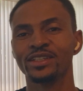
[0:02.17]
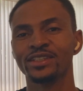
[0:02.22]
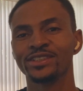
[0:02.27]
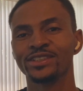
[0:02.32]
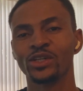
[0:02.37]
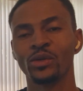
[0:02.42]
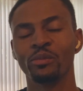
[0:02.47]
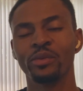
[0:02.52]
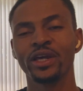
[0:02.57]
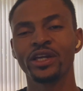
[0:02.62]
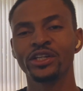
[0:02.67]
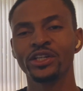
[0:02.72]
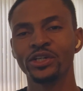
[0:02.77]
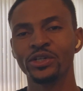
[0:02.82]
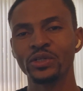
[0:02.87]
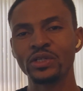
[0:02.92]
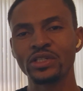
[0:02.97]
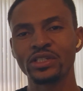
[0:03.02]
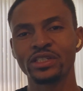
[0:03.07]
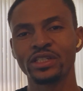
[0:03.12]
So big
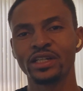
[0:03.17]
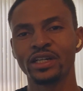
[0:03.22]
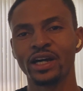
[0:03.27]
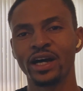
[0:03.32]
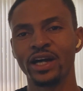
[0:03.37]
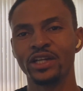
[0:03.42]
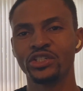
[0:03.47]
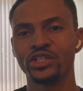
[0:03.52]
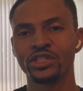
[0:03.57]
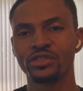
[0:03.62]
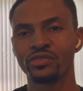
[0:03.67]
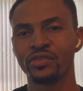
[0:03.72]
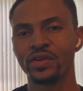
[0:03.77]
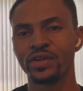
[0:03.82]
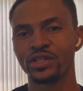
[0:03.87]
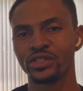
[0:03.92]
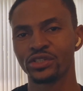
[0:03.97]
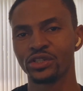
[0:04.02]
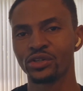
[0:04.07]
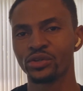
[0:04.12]
news, I just
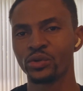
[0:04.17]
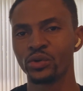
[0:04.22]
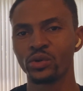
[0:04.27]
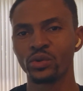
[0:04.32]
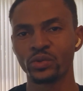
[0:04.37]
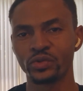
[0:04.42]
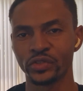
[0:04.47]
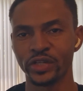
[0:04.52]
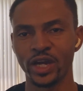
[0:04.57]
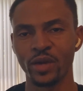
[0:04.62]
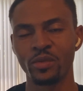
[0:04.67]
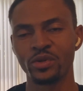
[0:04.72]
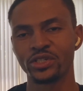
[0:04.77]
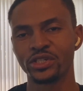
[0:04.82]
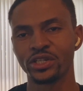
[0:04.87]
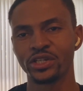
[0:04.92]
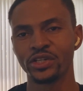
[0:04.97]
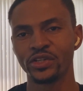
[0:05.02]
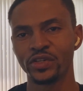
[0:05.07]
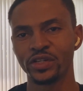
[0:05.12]
finished the Google
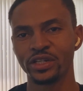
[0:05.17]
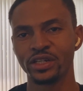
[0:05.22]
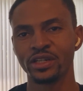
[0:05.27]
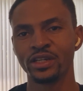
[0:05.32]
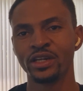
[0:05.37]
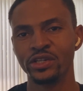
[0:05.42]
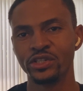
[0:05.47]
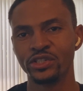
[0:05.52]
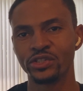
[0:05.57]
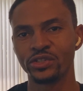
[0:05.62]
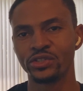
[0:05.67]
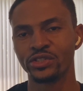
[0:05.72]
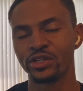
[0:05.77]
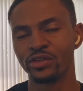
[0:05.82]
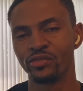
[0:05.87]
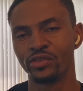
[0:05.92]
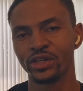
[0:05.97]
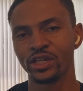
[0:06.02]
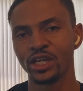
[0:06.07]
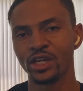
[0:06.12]
Cybersecurity
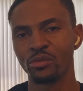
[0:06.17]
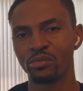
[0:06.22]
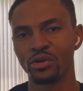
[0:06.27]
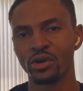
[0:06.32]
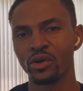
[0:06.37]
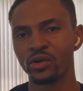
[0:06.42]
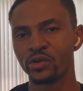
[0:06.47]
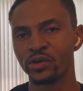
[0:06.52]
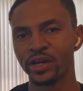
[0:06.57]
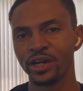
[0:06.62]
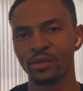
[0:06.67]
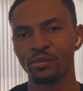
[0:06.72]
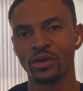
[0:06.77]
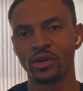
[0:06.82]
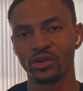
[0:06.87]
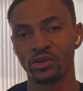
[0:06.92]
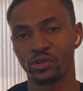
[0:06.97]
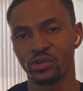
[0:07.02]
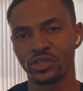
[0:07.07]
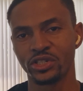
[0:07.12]
Certificate Program
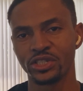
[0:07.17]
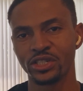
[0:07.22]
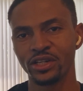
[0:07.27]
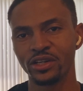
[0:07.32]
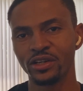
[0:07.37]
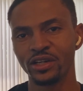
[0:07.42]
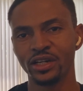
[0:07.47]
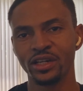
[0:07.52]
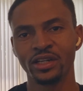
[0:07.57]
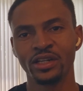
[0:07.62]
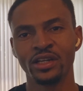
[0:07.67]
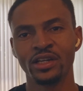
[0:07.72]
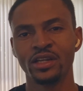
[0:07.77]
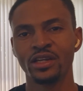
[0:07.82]
on Coursera.